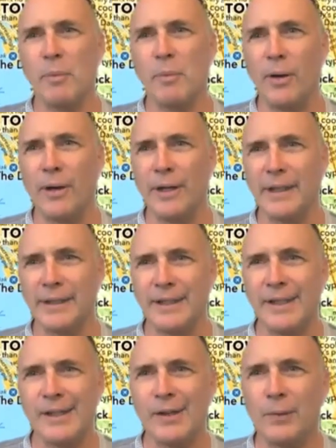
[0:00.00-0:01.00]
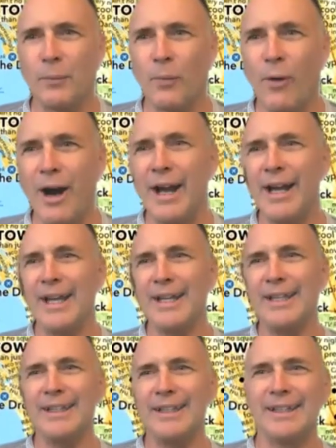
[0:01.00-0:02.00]
on
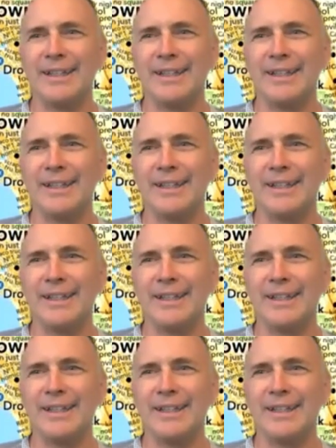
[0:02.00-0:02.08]
why